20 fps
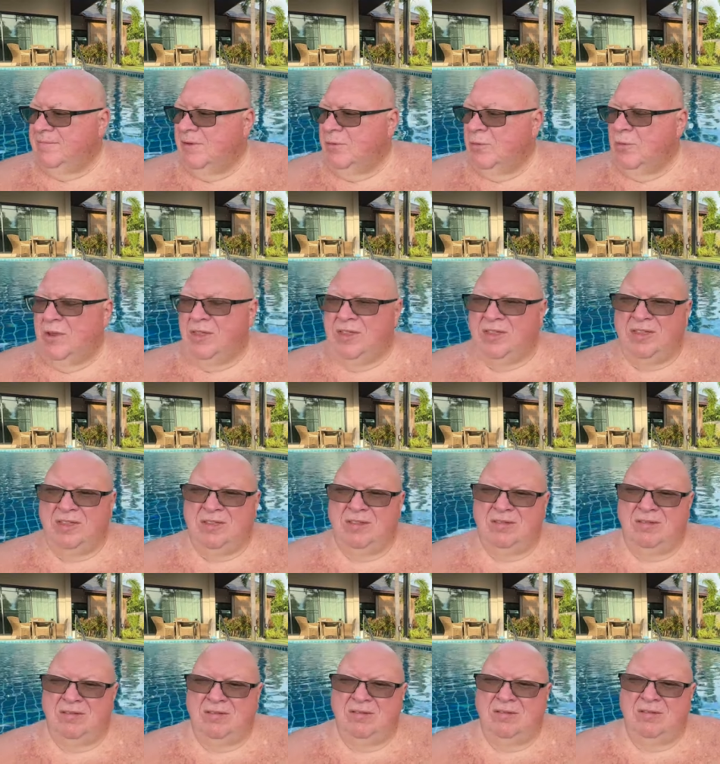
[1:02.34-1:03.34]
with
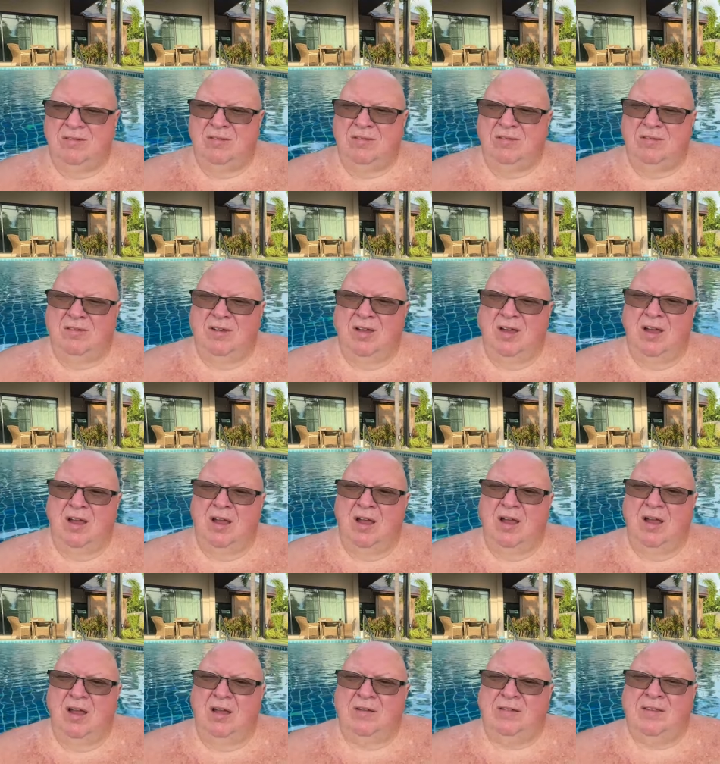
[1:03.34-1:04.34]

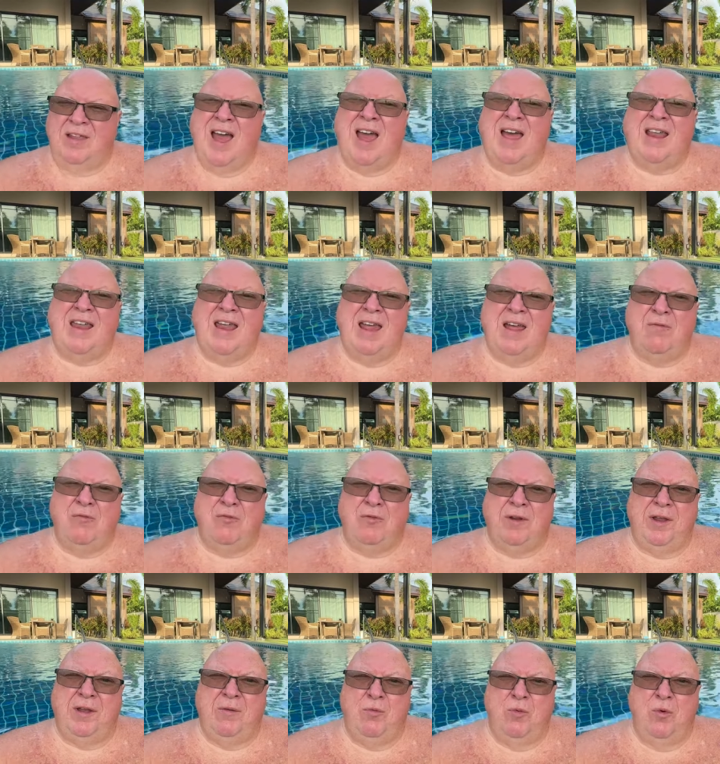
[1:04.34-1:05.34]
not
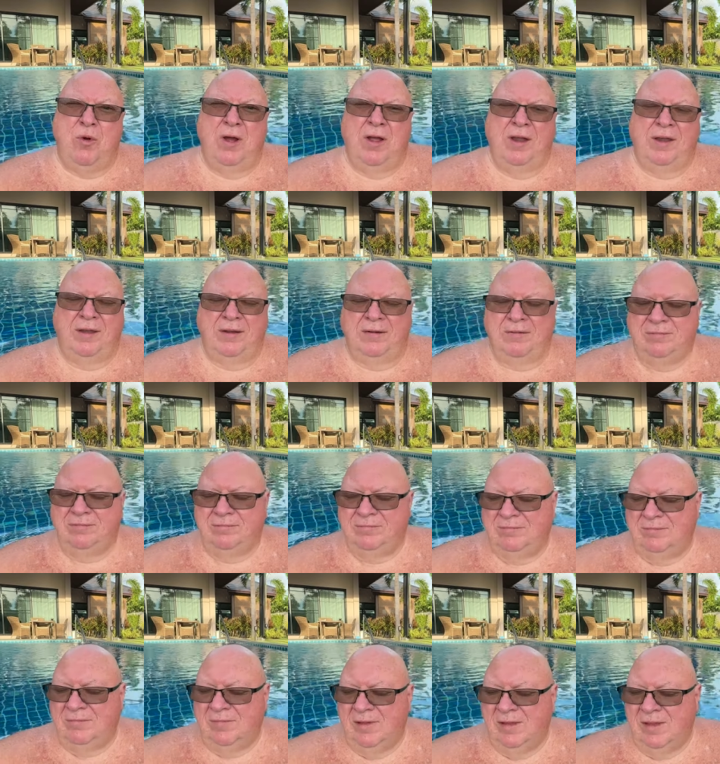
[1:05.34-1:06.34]
every one.
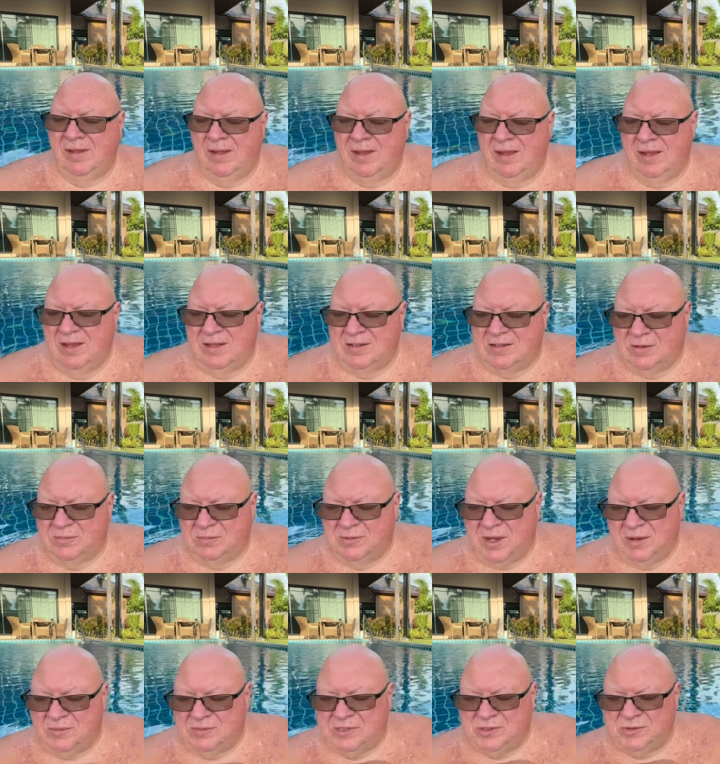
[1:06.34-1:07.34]

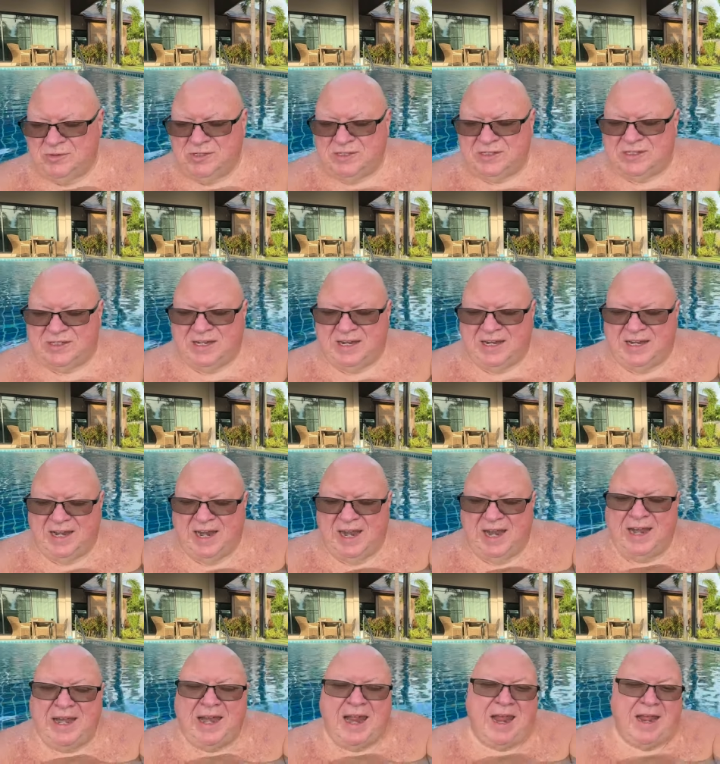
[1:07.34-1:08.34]
Sometimes she'll just eat
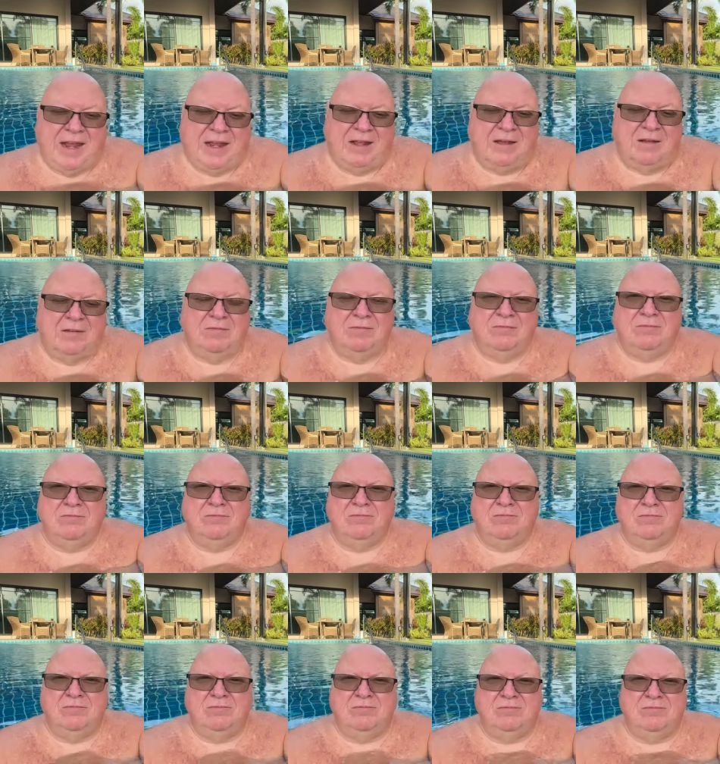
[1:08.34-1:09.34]
an egg.
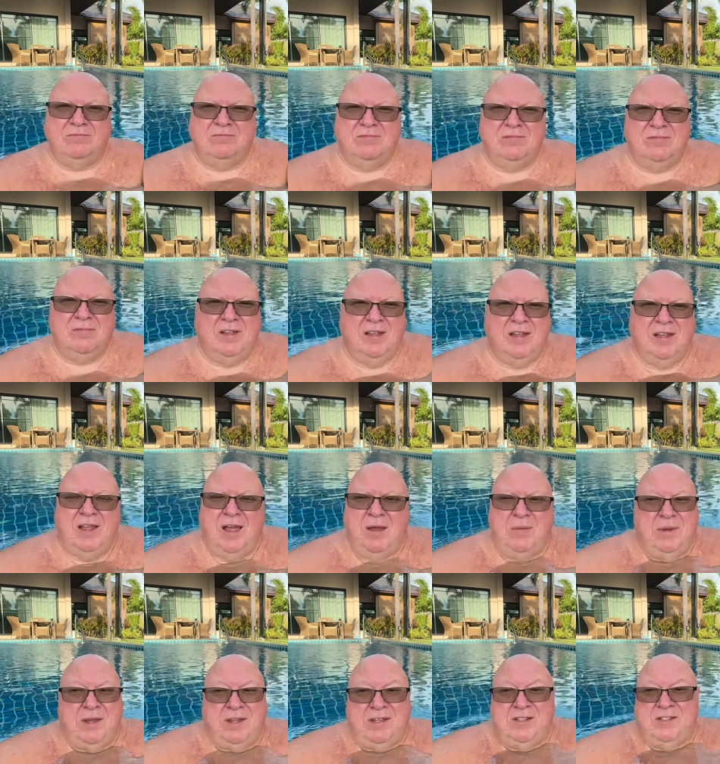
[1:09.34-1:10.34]
I
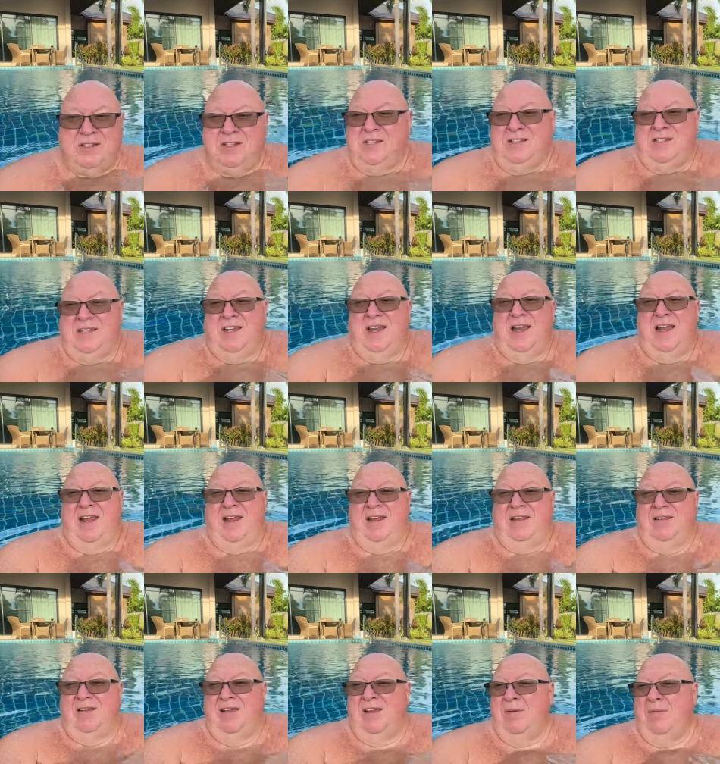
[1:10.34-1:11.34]
mean, just an egg,
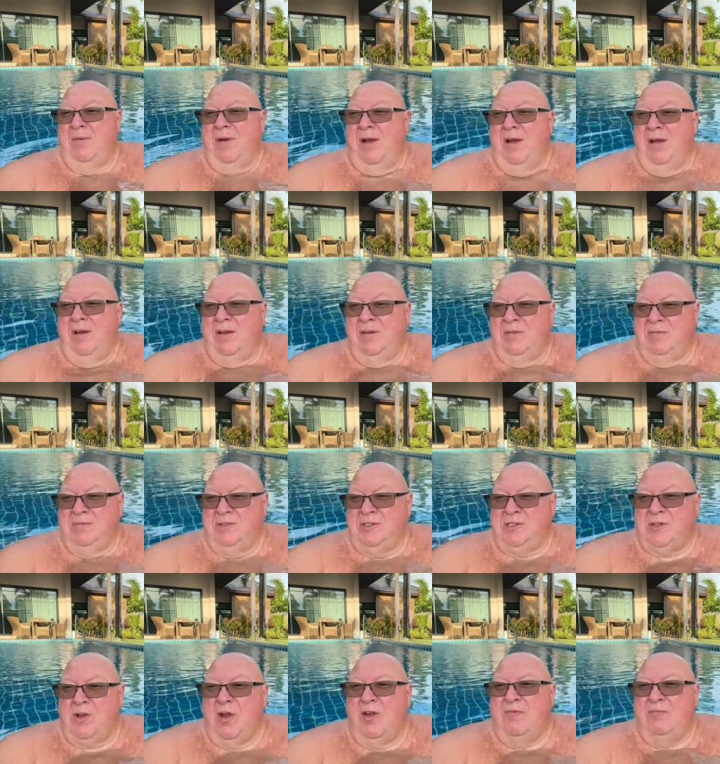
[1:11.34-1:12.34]
a, a
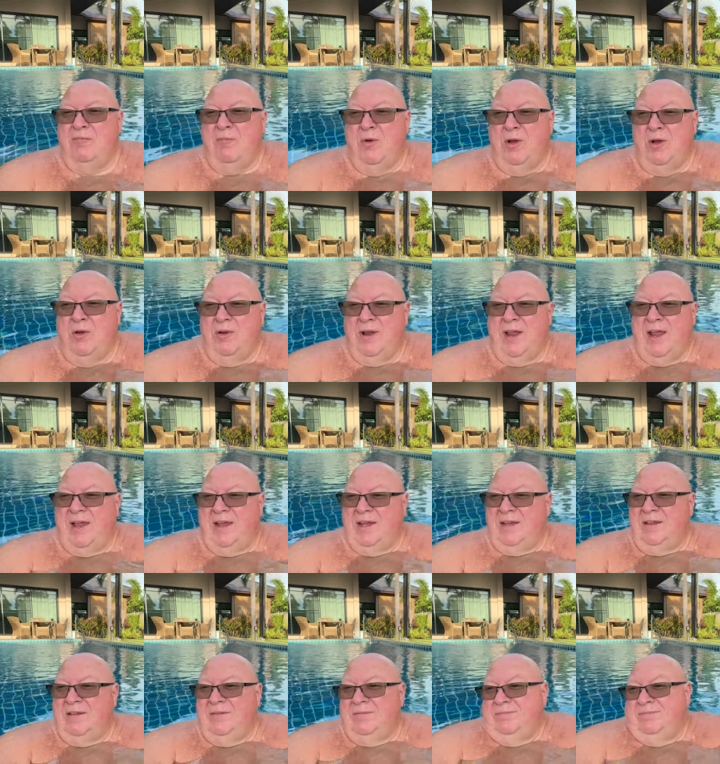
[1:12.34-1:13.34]
soft boiled
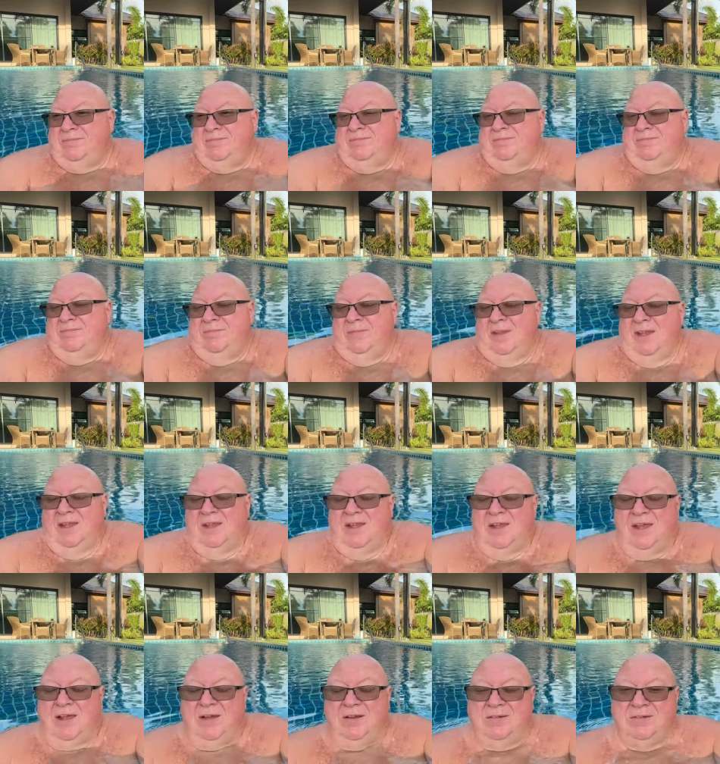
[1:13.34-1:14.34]
egg.
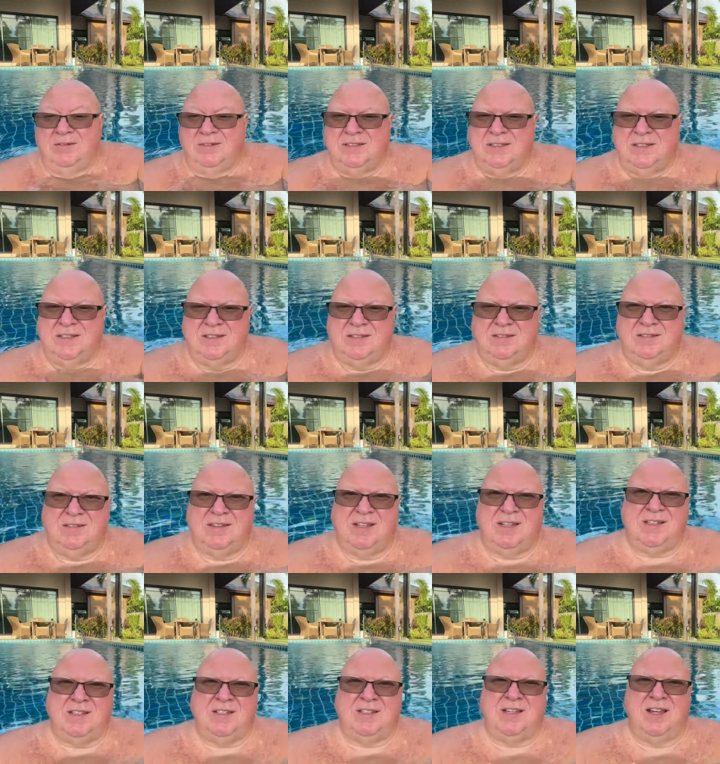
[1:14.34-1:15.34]
Yeah,
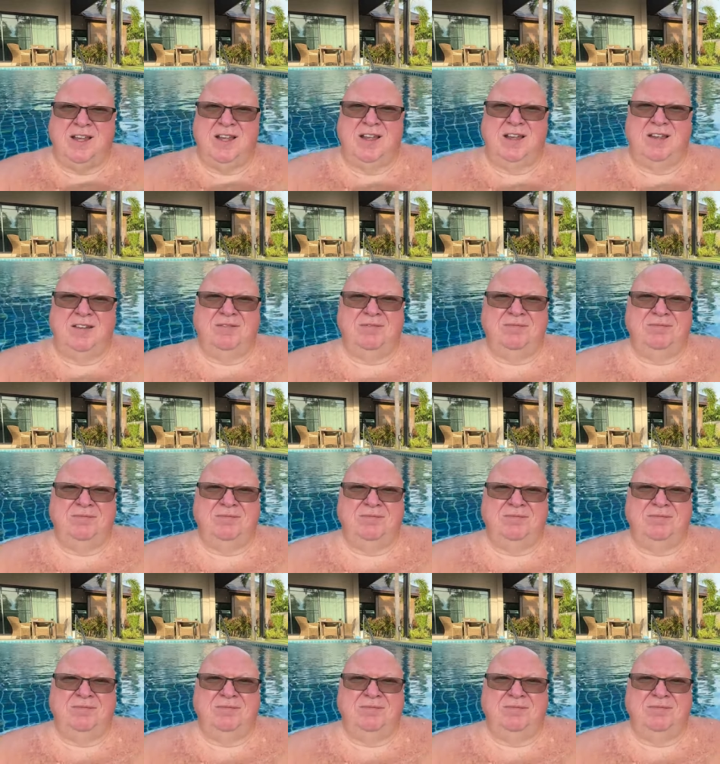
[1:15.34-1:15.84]
that's, uh,